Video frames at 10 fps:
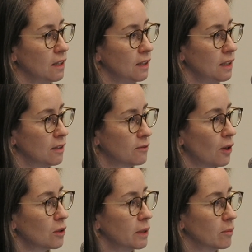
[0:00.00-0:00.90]
in the
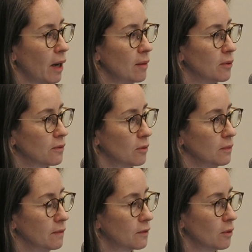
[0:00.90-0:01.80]
following paper
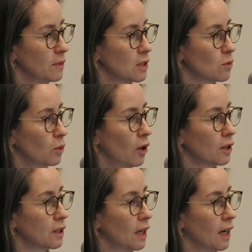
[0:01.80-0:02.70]
from this
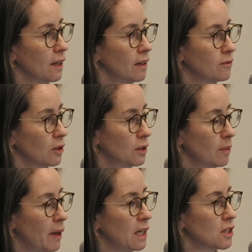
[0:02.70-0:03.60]
work, they followed the
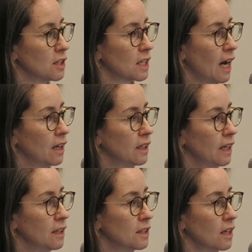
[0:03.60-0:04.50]
patients out,
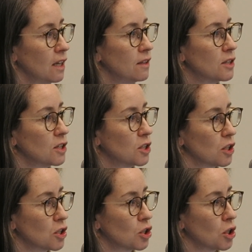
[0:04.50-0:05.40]
and this is
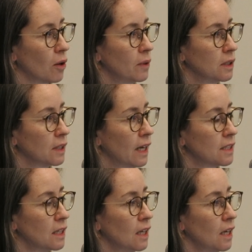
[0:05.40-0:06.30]
just showing
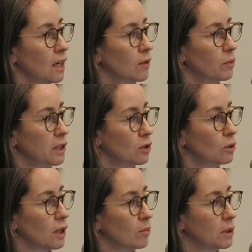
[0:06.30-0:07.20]
that when you
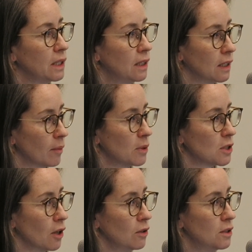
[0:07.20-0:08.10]
look at bleeding
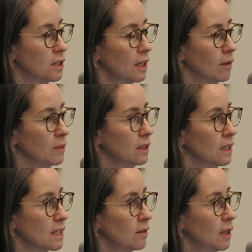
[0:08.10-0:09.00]
episodes in
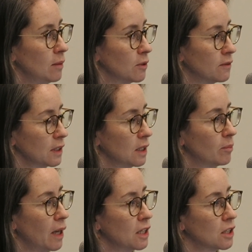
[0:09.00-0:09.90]
these haemophilia
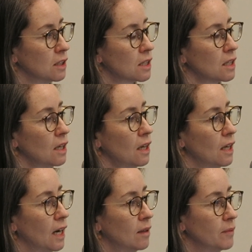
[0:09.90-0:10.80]
patients,
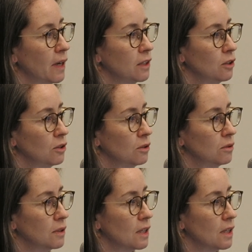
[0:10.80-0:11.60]
that you